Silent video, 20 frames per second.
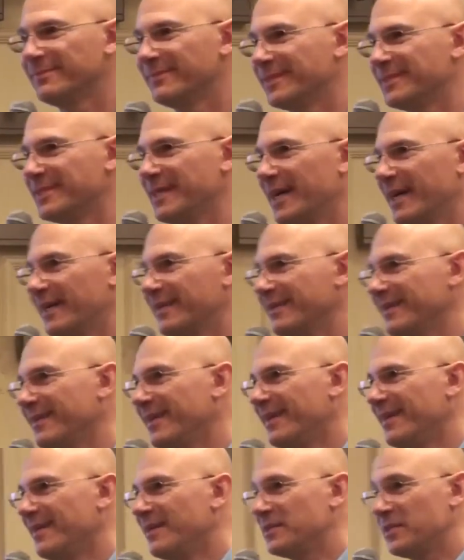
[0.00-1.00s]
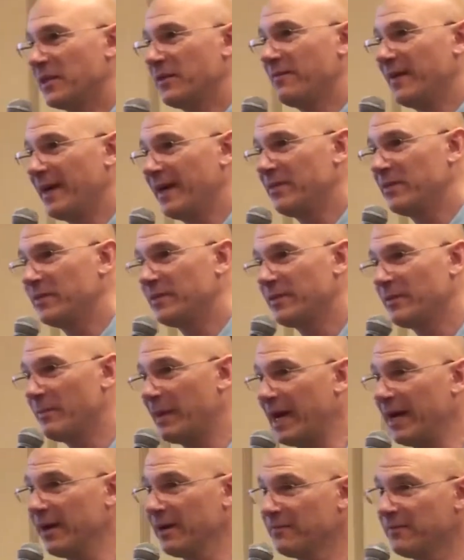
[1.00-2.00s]
Exactly. So you find the
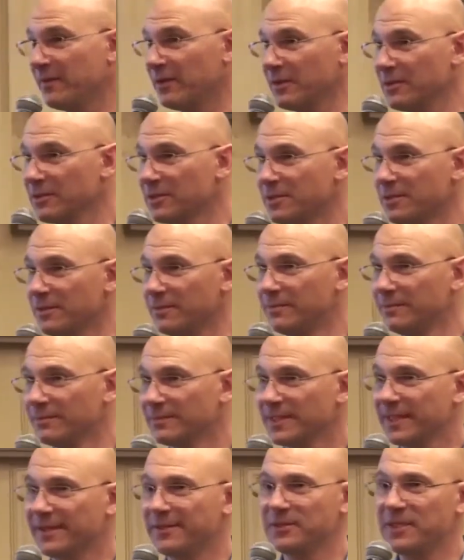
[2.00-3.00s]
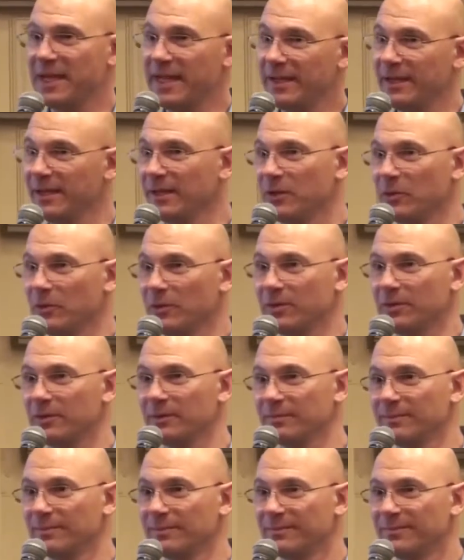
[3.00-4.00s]
buyer first. It's like you're taking an order.